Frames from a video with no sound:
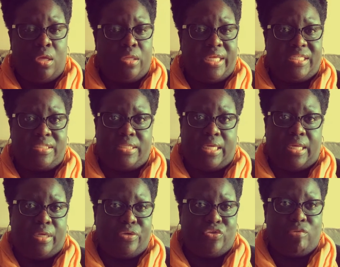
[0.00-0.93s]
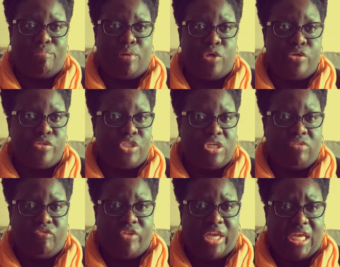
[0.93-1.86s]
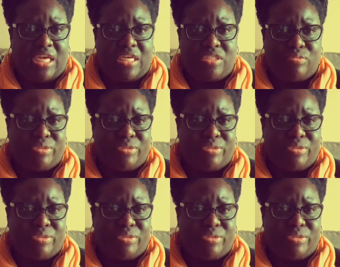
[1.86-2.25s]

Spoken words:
They say there's a purging phase